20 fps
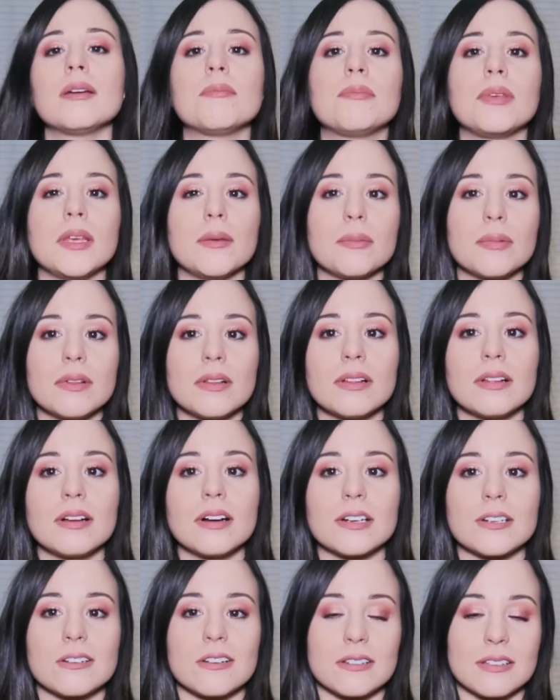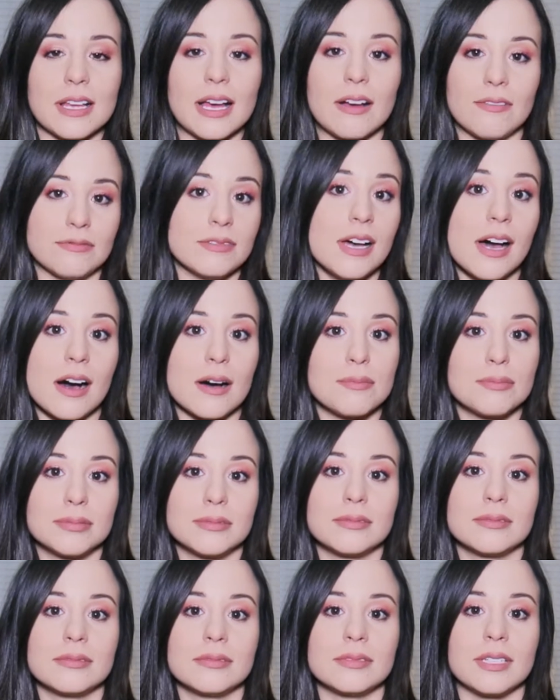People are just effed up.
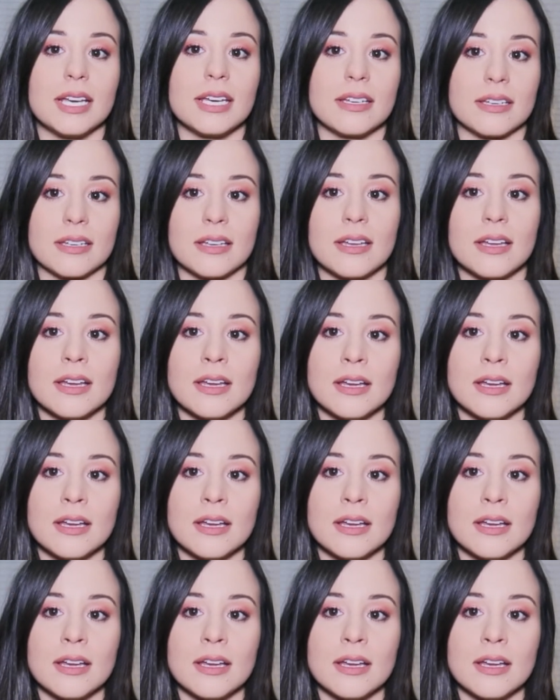Like,